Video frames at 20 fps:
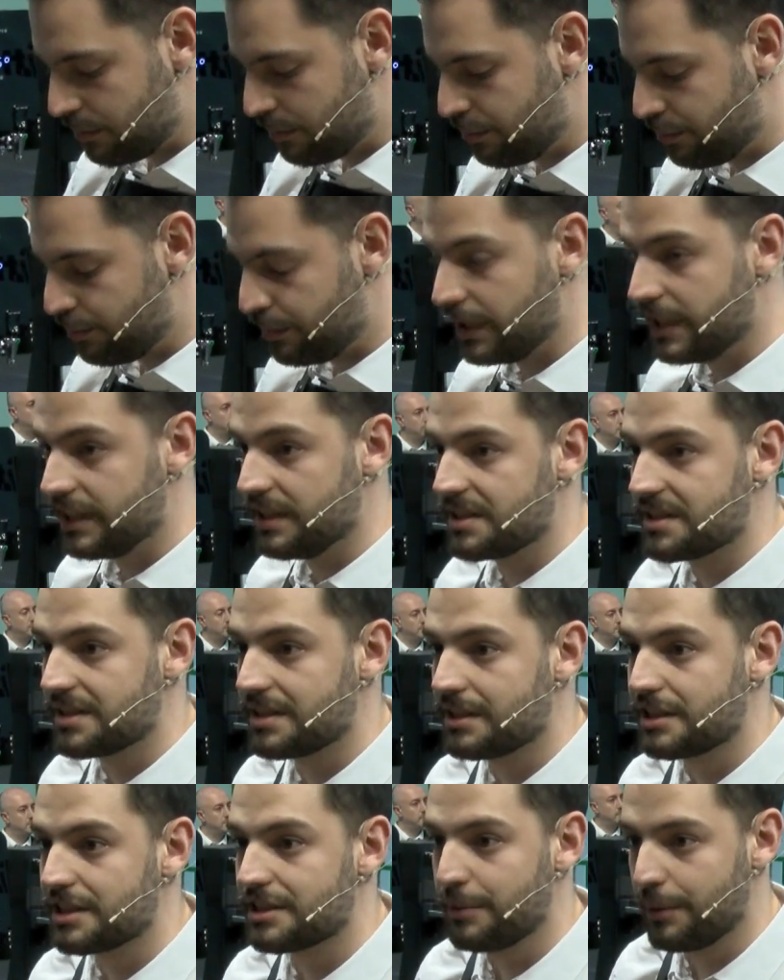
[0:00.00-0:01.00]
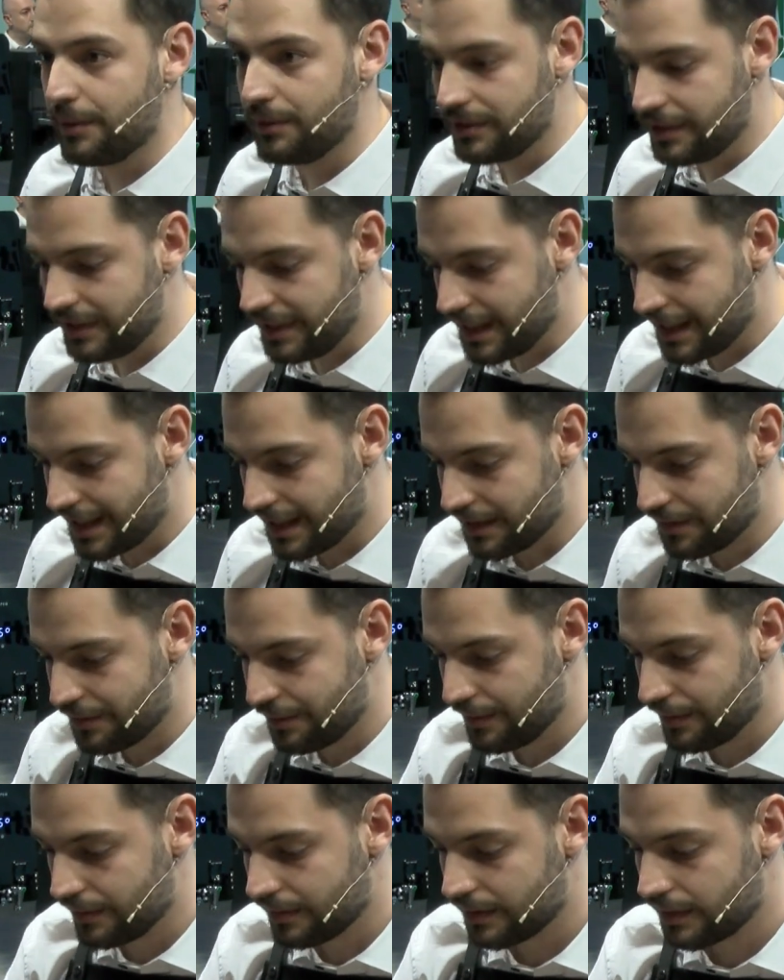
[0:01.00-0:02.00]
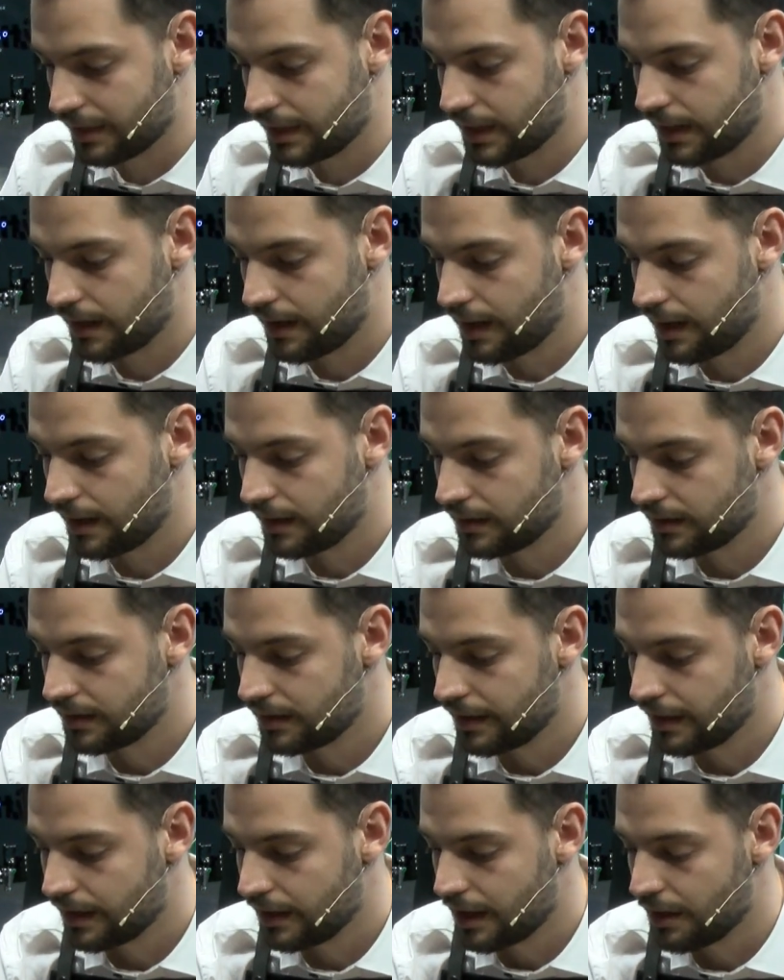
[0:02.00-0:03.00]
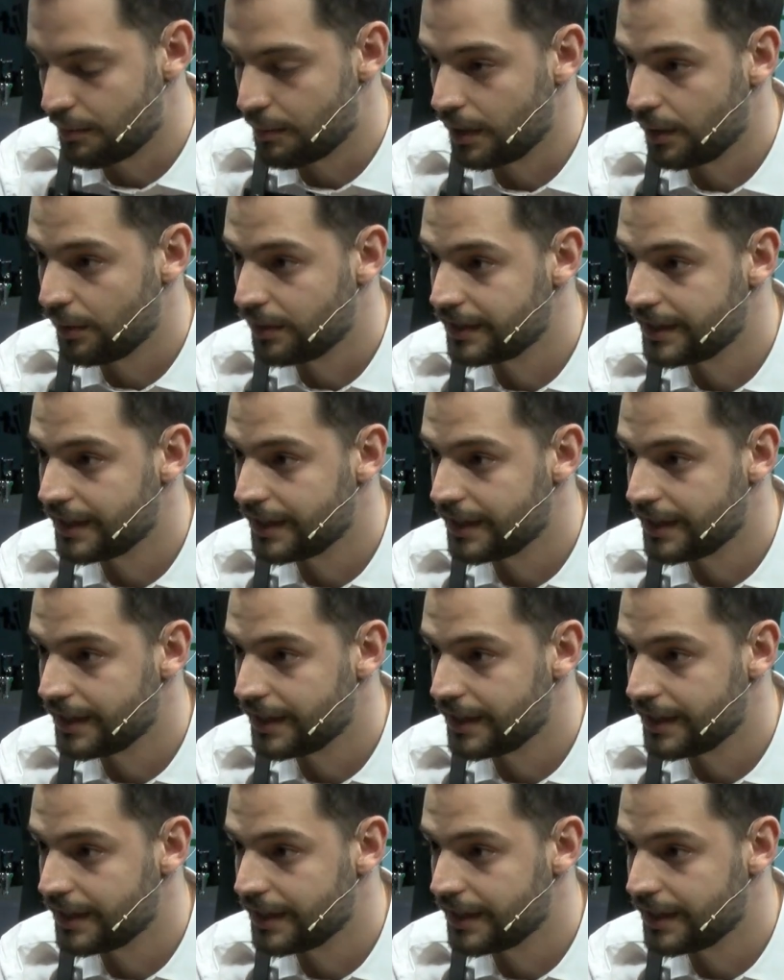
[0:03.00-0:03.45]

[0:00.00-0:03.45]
Please swirl the decanter, evaluate